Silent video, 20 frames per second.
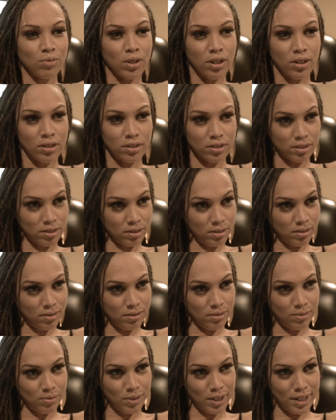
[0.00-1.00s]
rehearsal
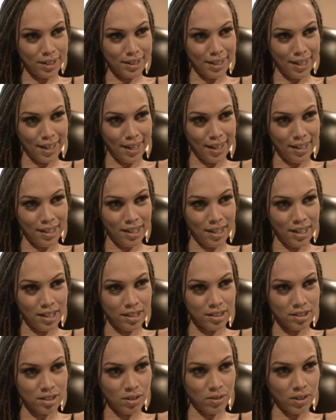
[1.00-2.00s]
one day
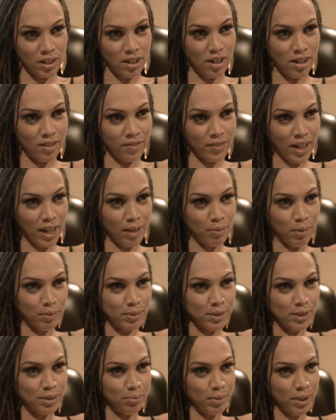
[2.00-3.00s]
and Tony Fauf came up
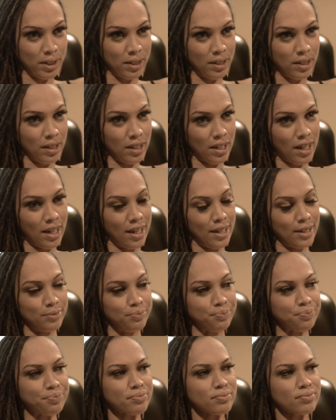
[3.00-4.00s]
to me
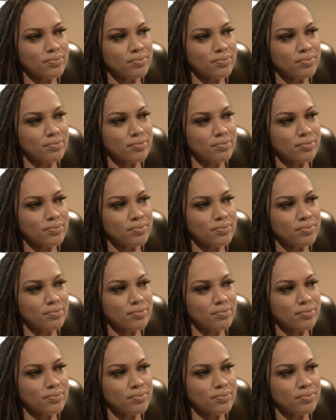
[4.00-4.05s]
and